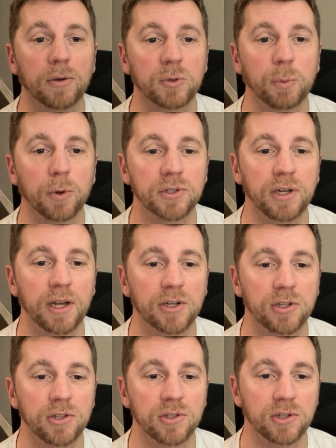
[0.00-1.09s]
Sports
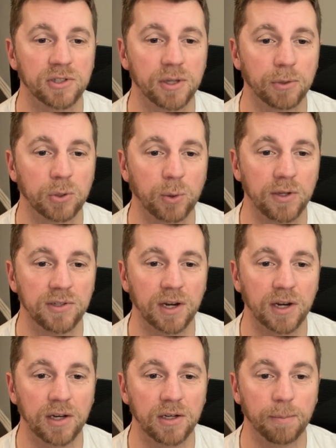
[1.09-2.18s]
Connections, December 22nd,